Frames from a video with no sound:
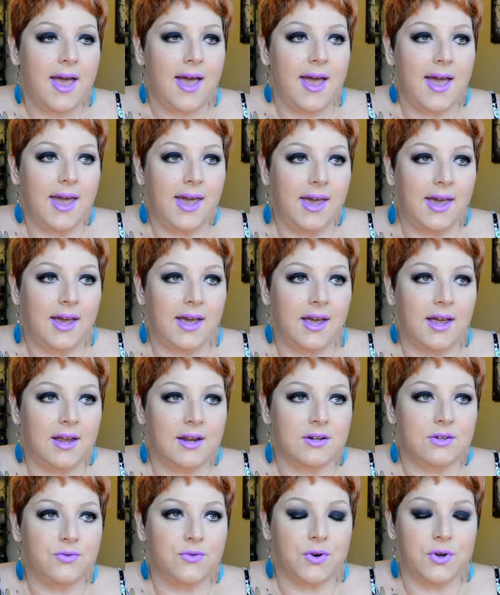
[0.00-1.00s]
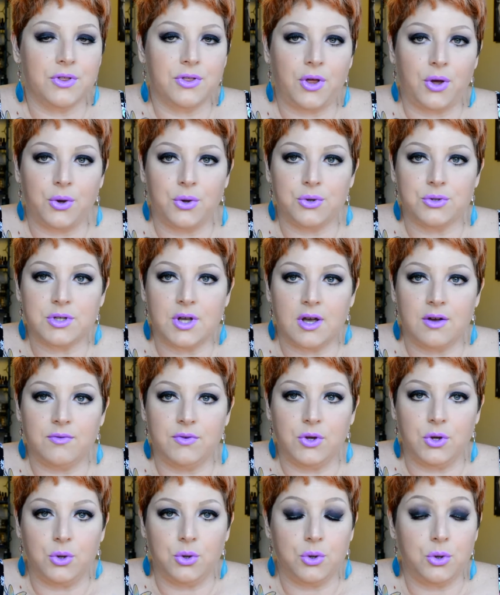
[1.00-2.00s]
And for those of
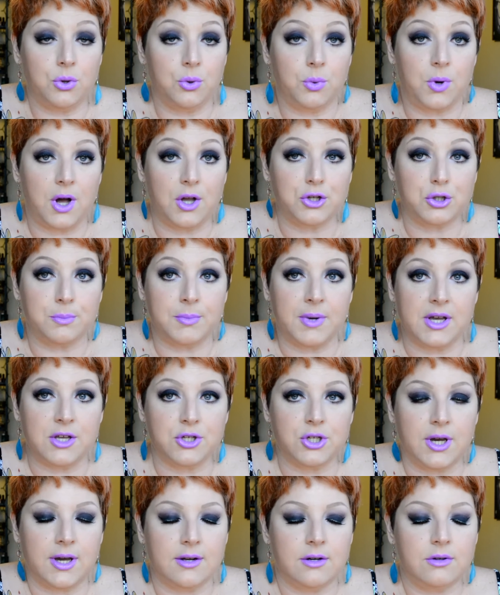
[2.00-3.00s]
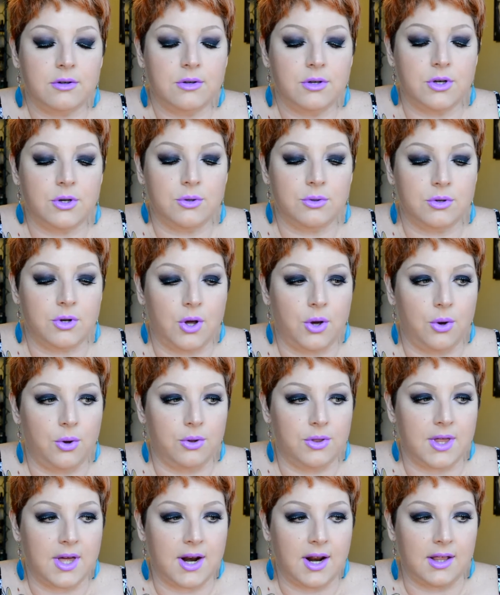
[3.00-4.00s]
you who watch my channel, you know
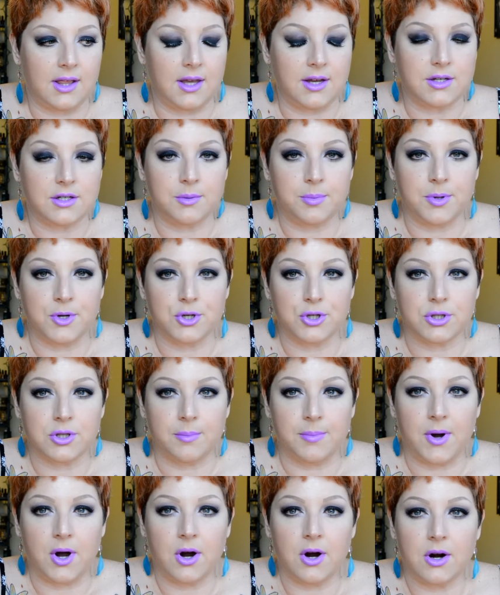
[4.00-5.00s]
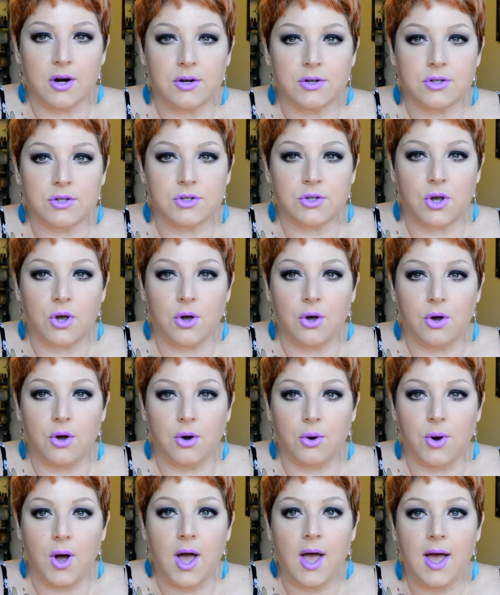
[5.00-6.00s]
that I like to push the bar.
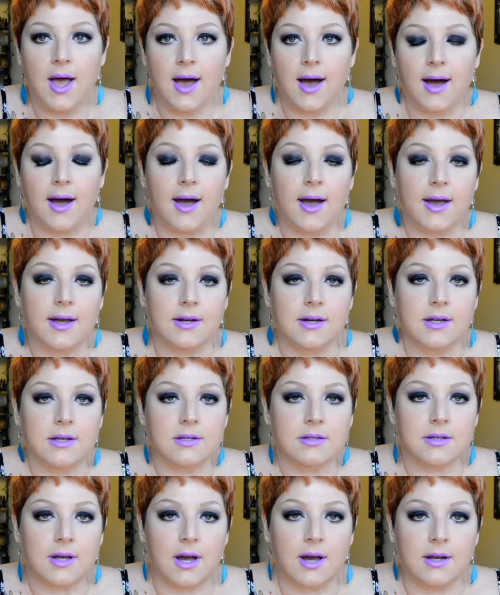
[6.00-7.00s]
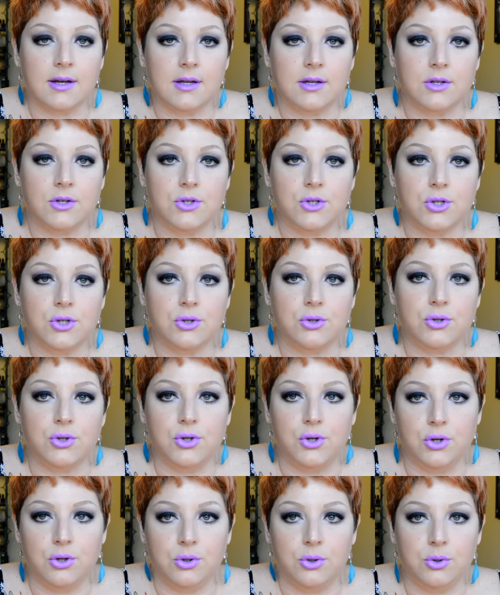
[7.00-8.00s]
So I decided to
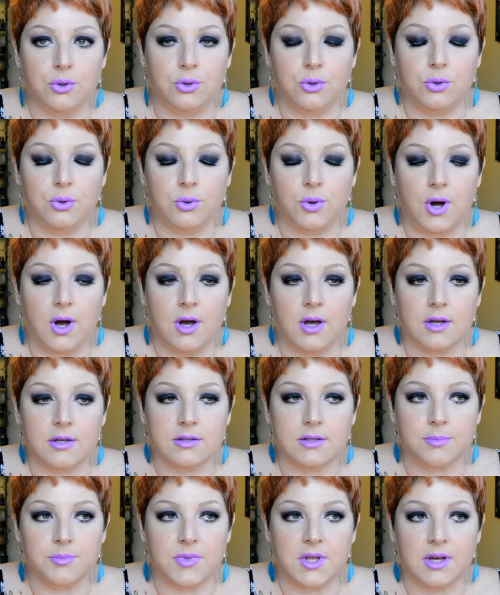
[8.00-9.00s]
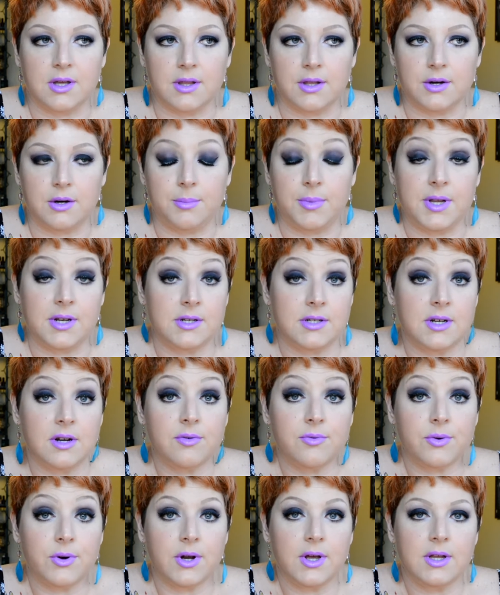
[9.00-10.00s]
do something a little bit
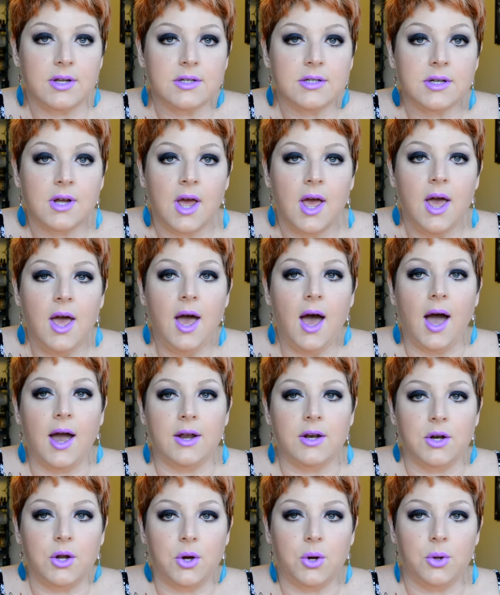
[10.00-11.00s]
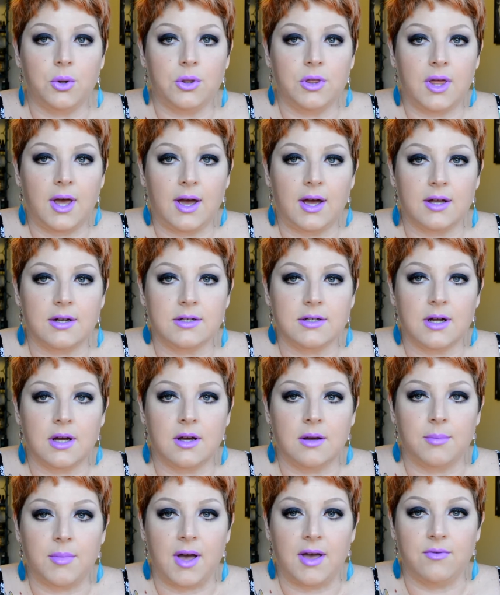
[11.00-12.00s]
different. I know that
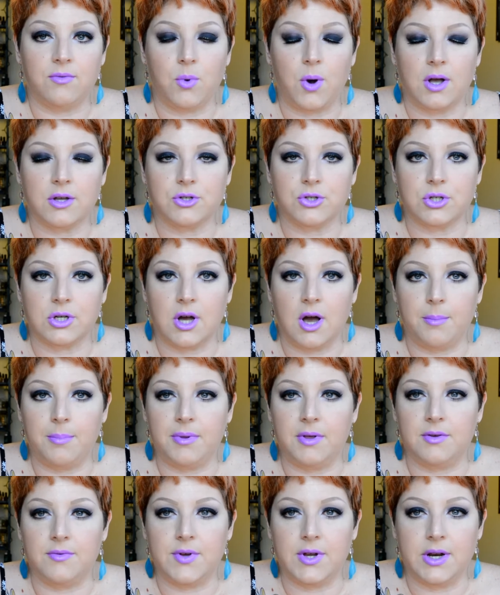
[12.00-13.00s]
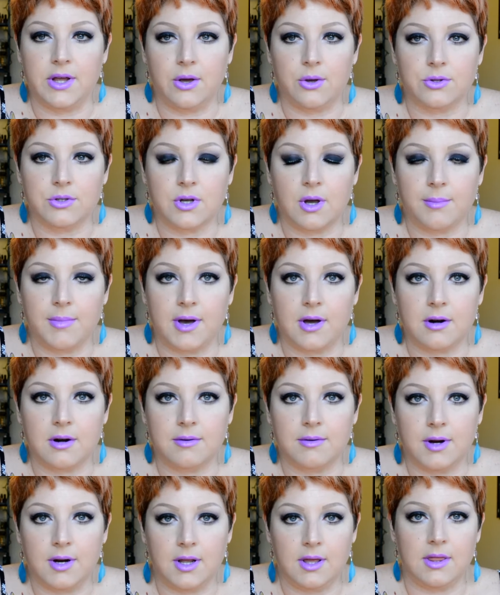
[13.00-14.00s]
I've watched a couple of videos come out
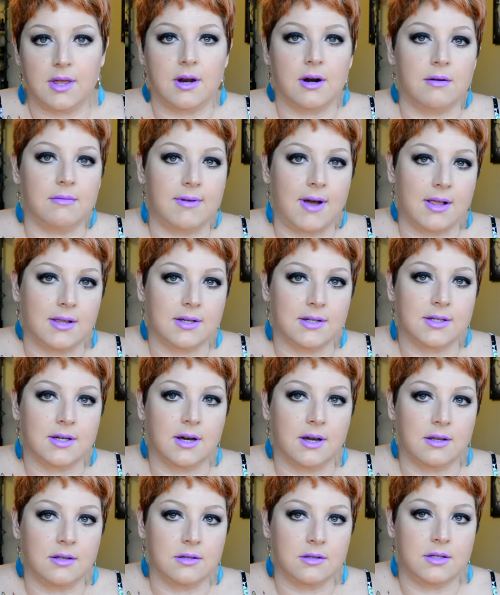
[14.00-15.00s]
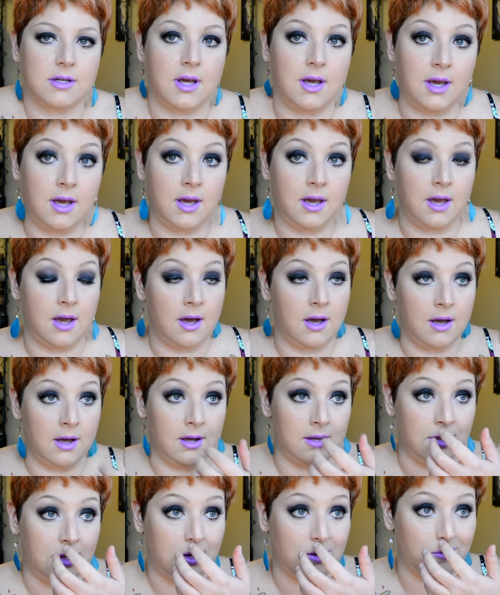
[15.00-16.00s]
already that are Valentine's Day
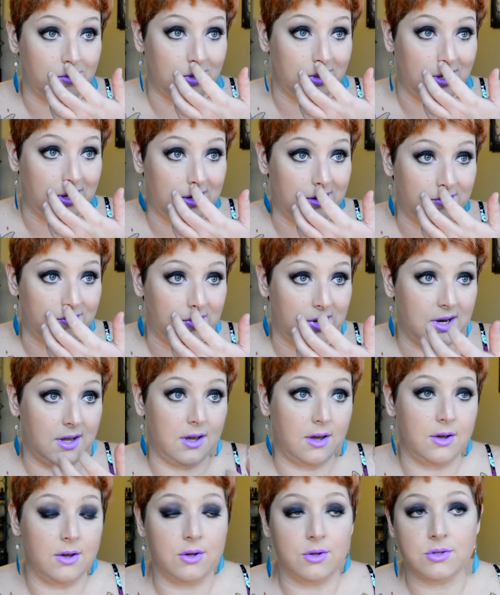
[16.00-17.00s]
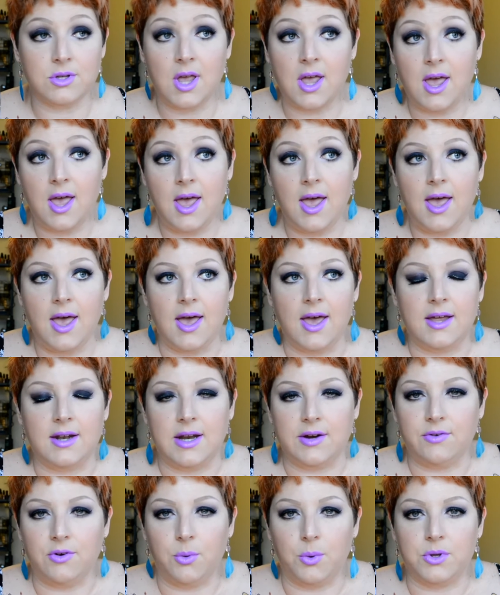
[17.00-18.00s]
look related videos, and
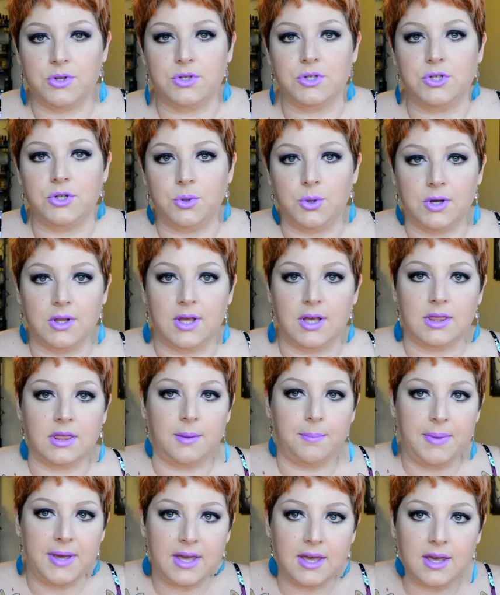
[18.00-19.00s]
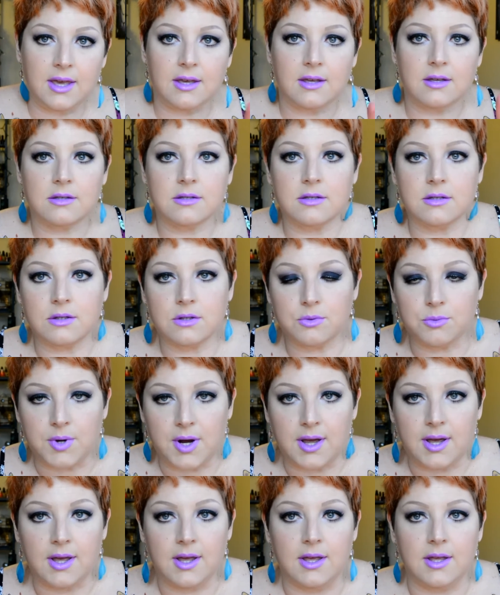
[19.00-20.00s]
everyone's doing like the pinks and the
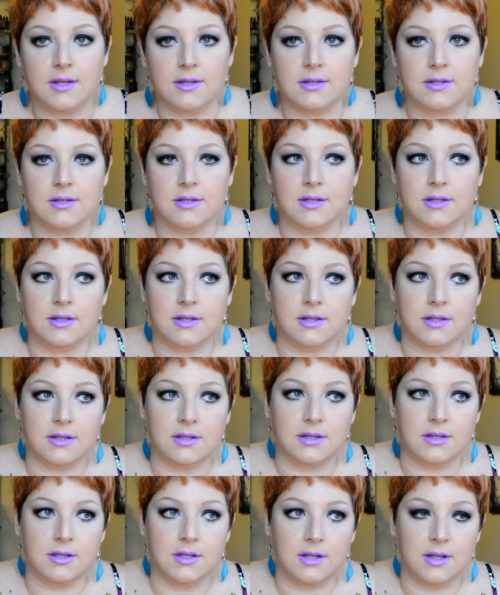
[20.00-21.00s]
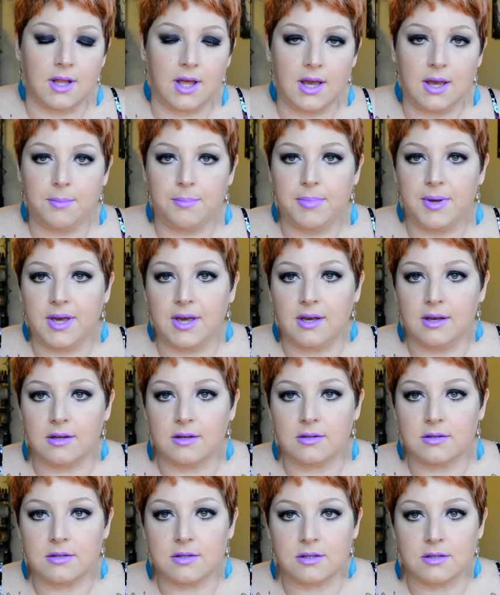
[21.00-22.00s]
reds and the light
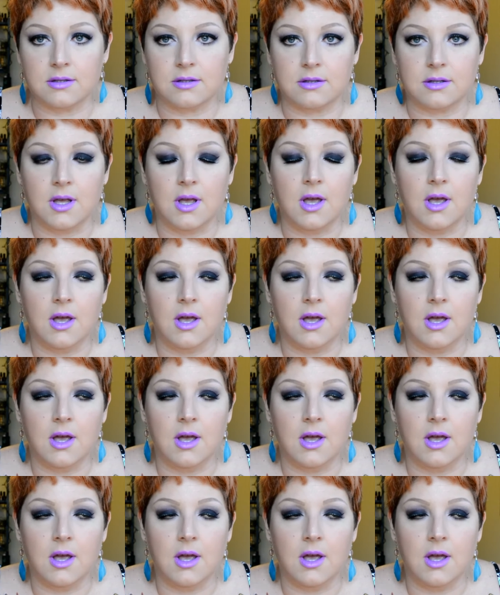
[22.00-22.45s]
pinks and